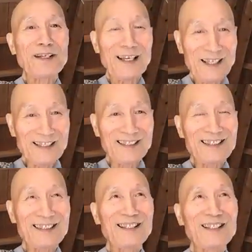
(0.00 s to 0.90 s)
is
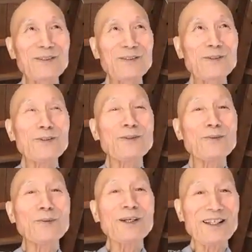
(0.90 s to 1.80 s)
who
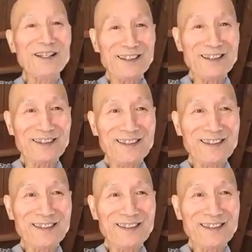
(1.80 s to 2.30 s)
we are.